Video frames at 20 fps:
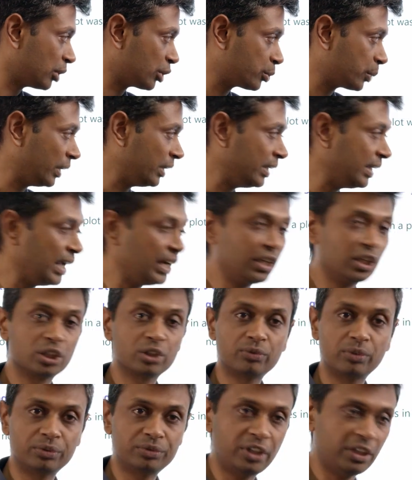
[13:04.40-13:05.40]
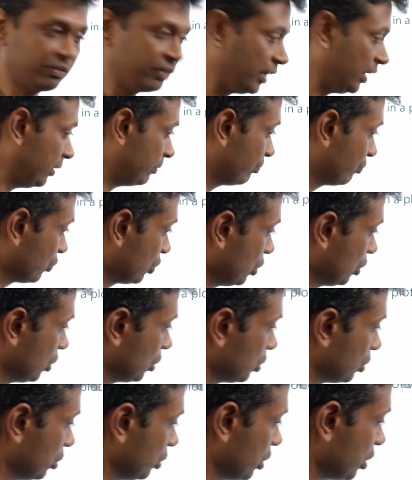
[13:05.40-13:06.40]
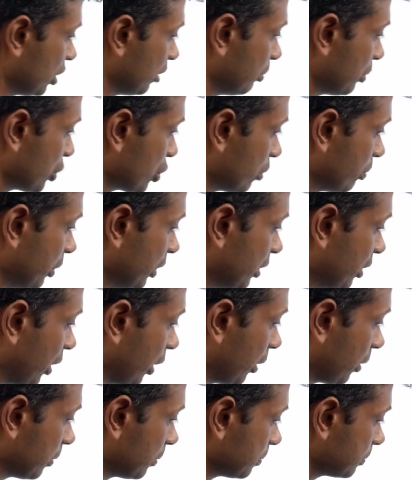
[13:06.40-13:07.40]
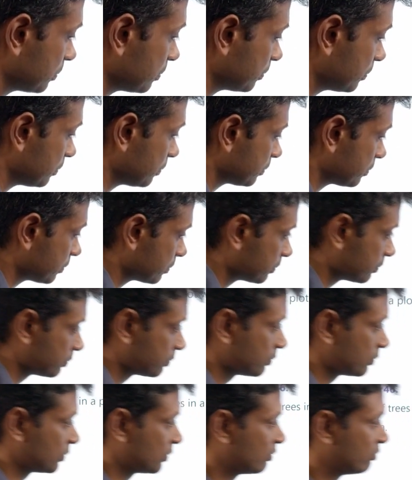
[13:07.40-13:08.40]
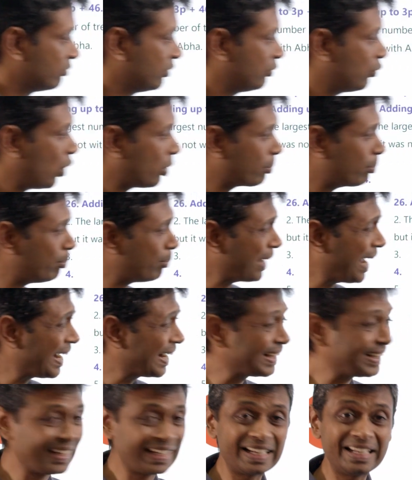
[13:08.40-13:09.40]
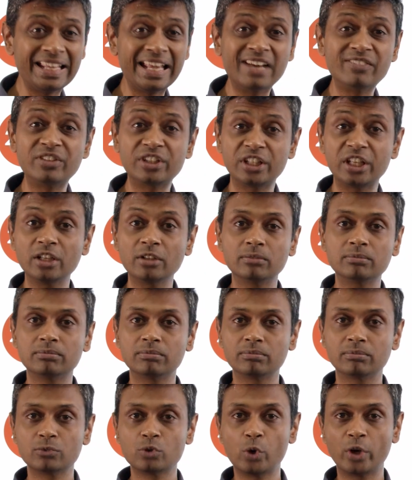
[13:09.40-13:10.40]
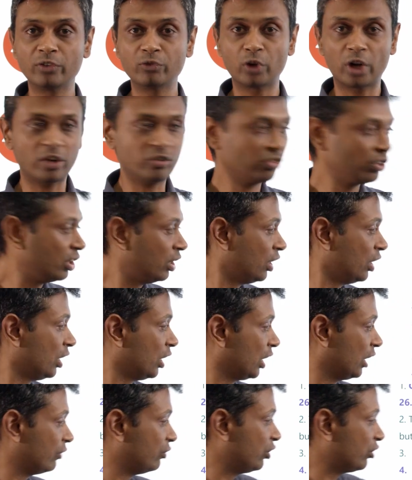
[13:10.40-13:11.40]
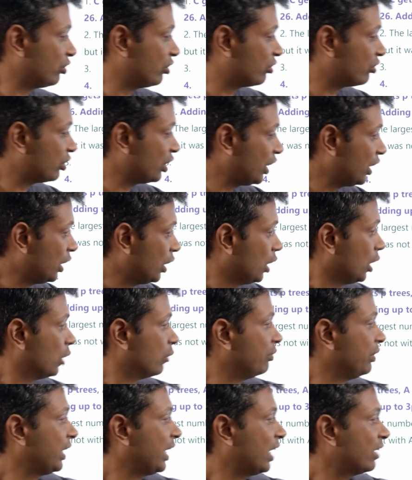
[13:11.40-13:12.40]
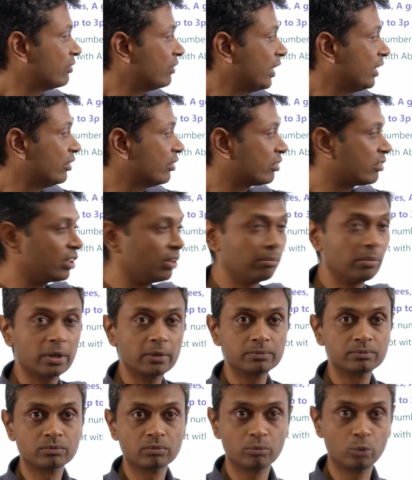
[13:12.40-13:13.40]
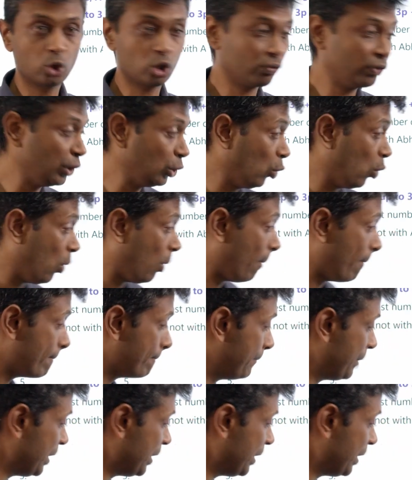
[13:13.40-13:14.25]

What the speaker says: plus 28 is 55. So this number should be 3. We've got practically everything going for us. If this is 3, we can find this number because we know